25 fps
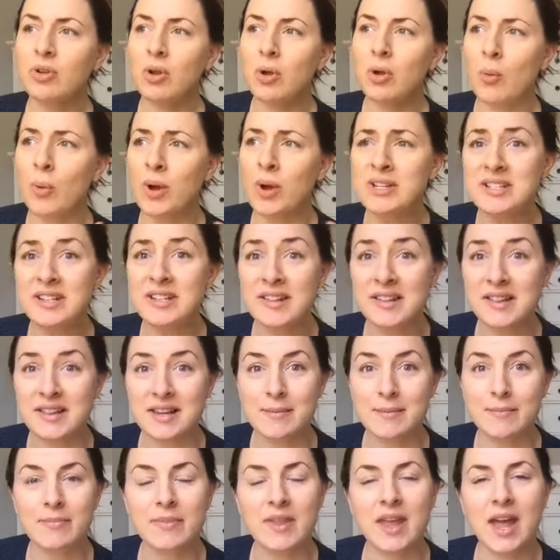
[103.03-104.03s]
Went to
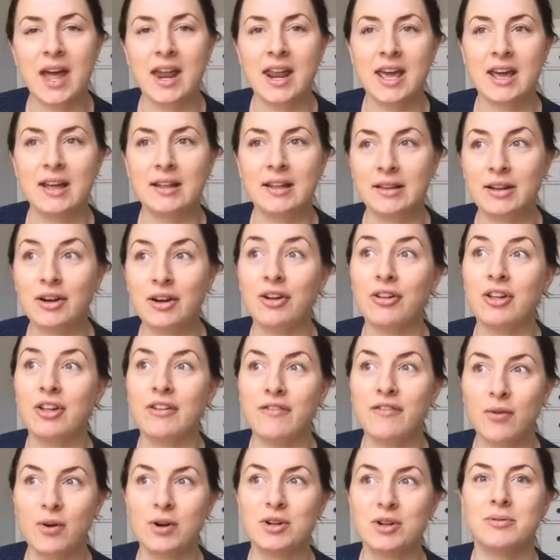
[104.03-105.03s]
sleep, and at literally
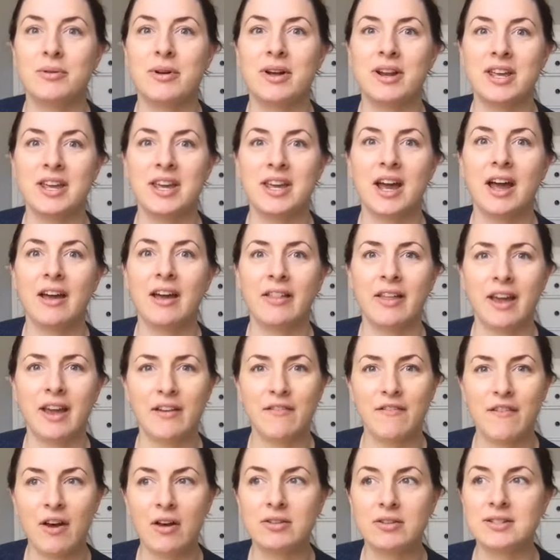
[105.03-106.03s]
4:20 I like
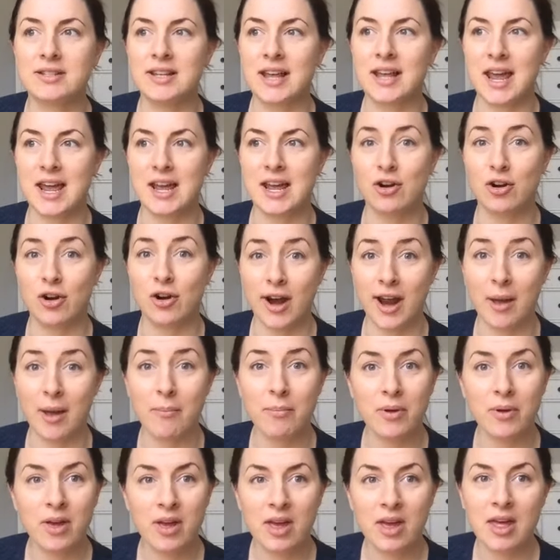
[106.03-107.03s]
felt a cramp